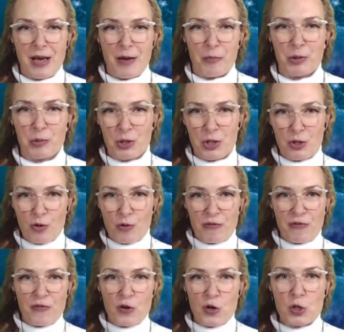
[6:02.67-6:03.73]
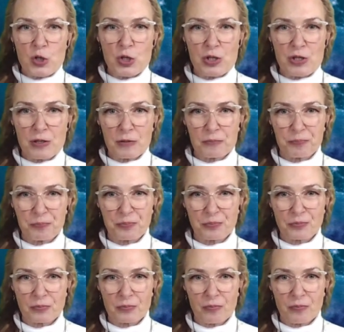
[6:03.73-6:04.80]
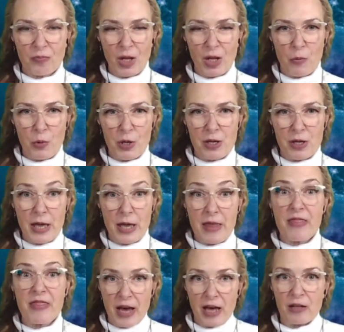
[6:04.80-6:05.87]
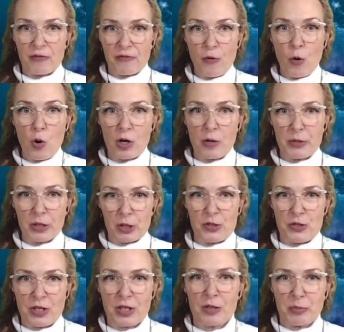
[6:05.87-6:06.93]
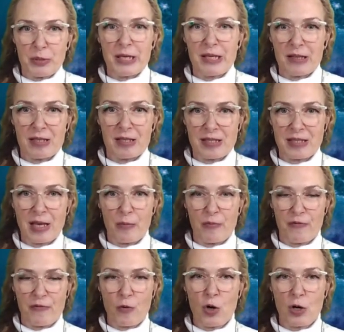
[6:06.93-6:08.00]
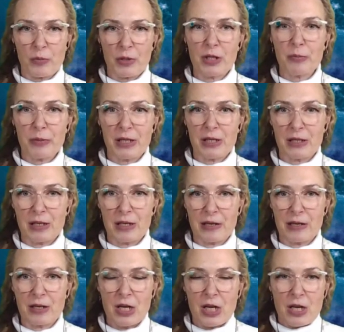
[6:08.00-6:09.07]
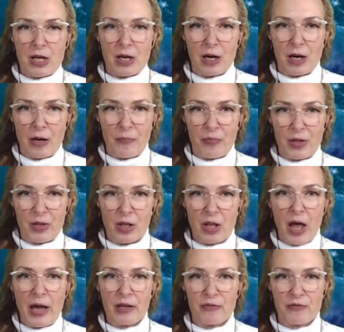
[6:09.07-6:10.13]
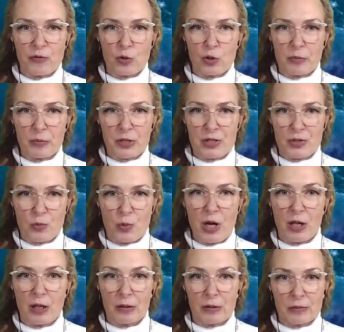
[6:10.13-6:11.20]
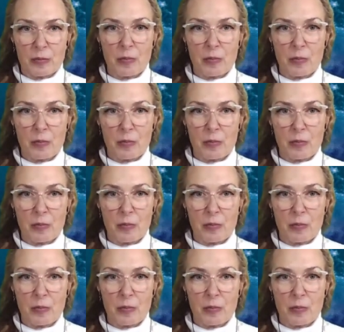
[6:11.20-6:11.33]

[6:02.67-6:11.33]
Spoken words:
But when you first went in that form, because they'll be in the same form, they'll be in their light form as well.